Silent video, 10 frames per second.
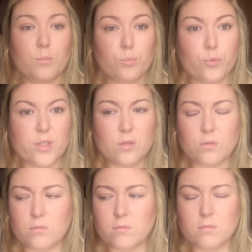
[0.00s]

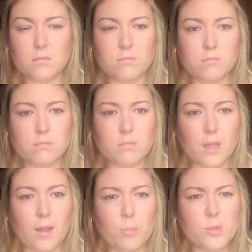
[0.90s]
bristle. Are
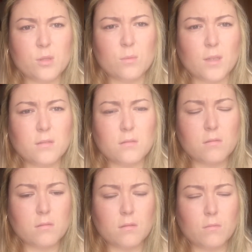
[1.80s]
they bristle
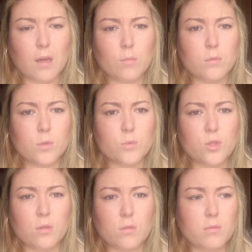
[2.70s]
ones? What would
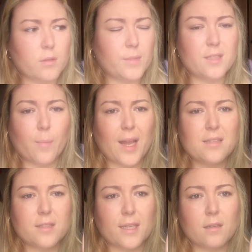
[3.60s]
you call them? These are
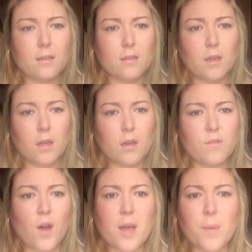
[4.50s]
plastic.
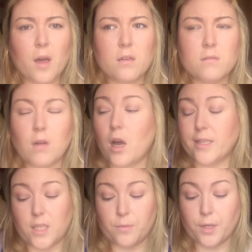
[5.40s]
Fibre? I
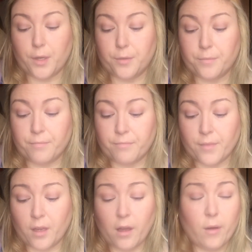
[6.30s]
don't know.
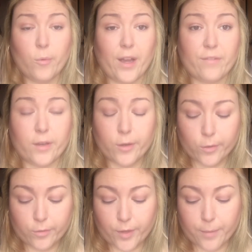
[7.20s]
whatever you
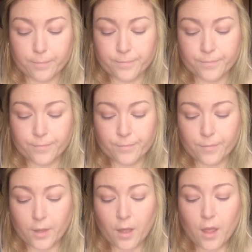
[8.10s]
call them,
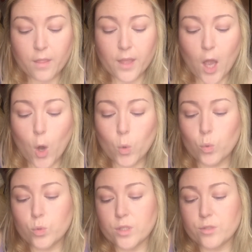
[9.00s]
the old